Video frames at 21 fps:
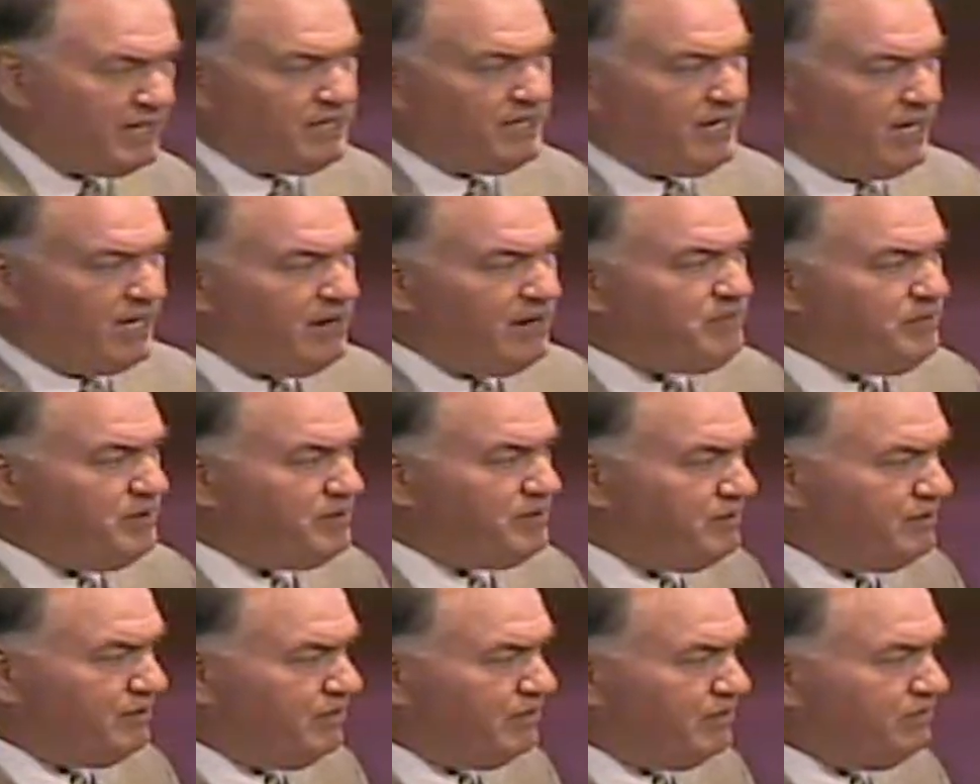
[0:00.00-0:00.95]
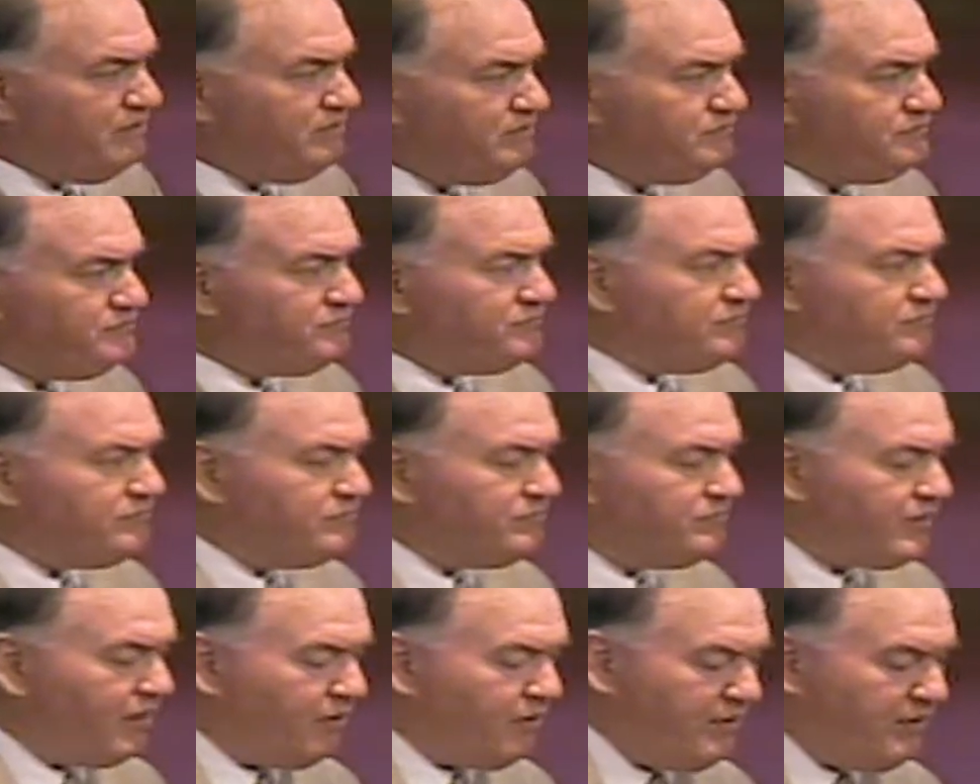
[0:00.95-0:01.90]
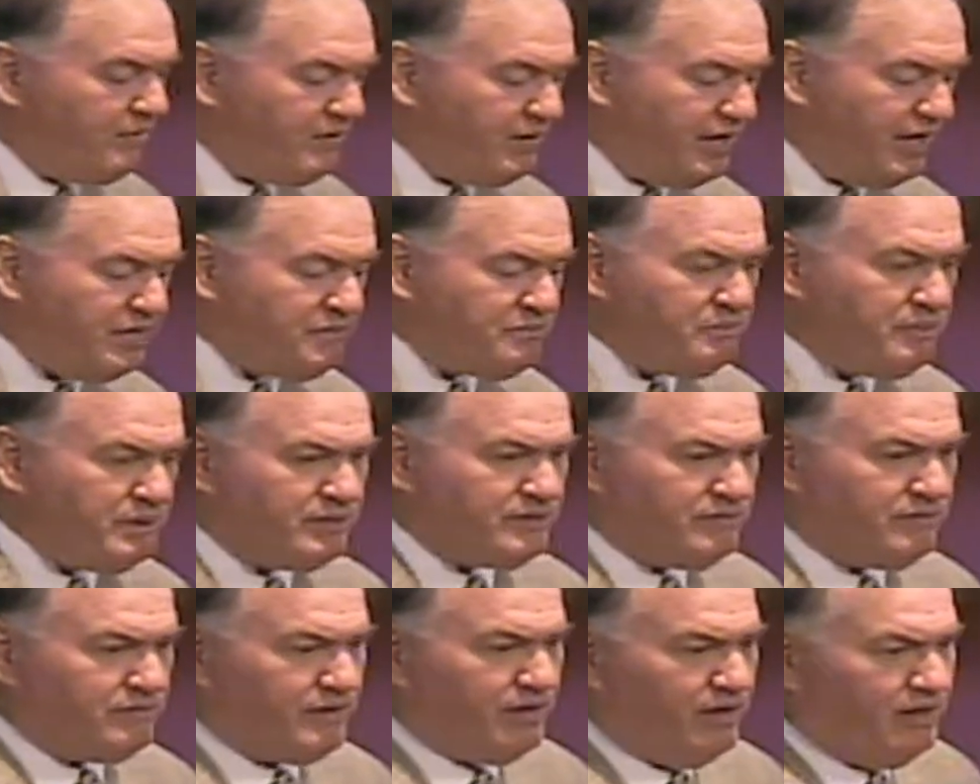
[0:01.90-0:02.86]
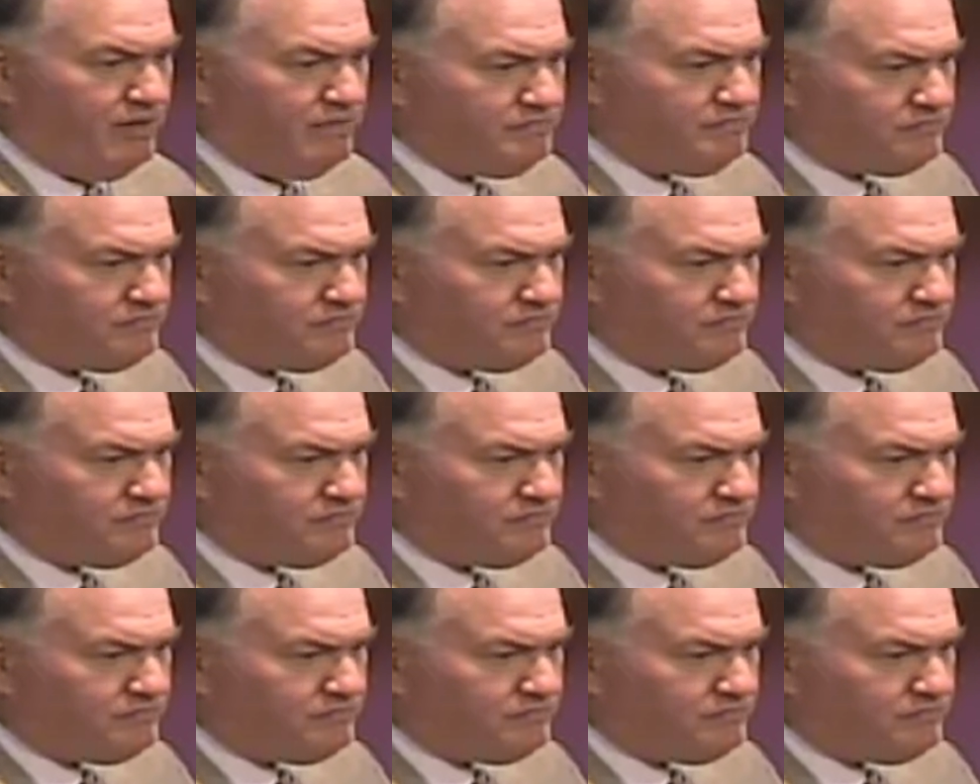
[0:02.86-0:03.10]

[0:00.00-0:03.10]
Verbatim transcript: everything or every aspect of God,